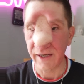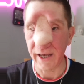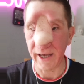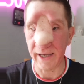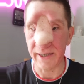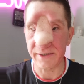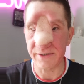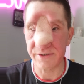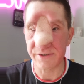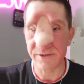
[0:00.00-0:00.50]

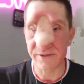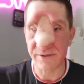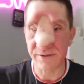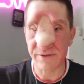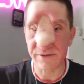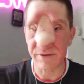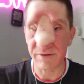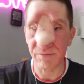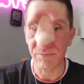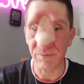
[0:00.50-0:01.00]

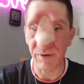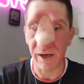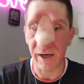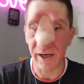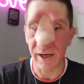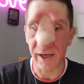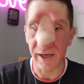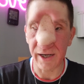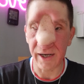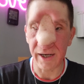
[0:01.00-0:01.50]
hence
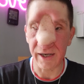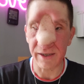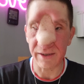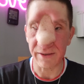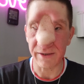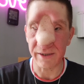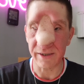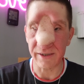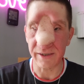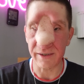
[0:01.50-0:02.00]
why
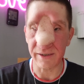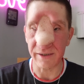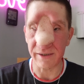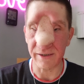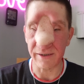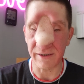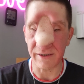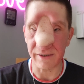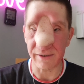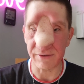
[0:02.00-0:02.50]

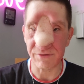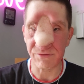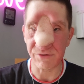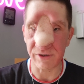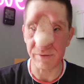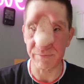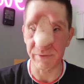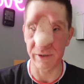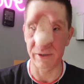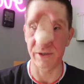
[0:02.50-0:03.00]
the
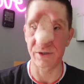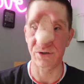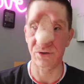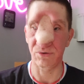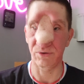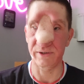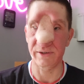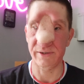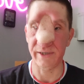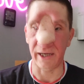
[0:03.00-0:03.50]
treatment is
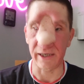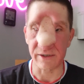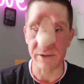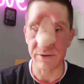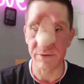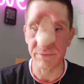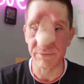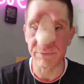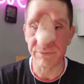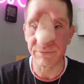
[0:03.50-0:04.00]
so
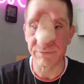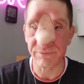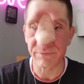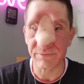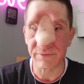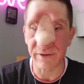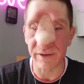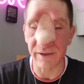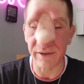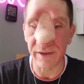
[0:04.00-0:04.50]
intensive
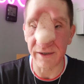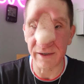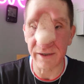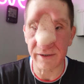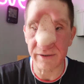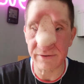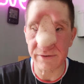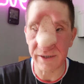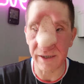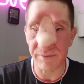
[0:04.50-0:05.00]

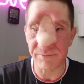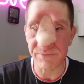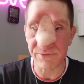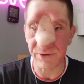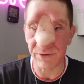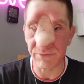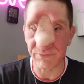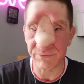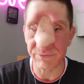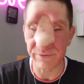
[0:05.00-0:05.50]
in terms
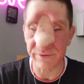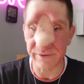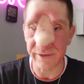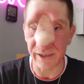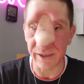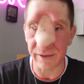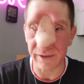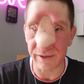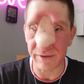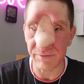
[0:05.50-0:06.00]
of
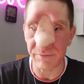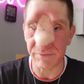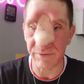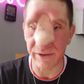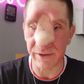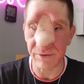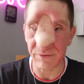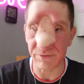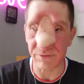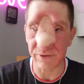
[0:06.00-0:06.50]
daily
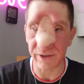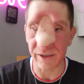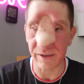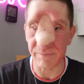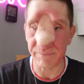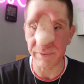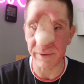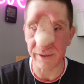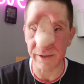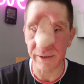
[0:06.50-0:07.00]

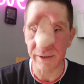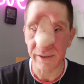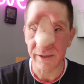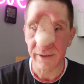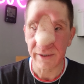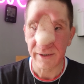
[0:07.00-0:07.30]
radiotherapy,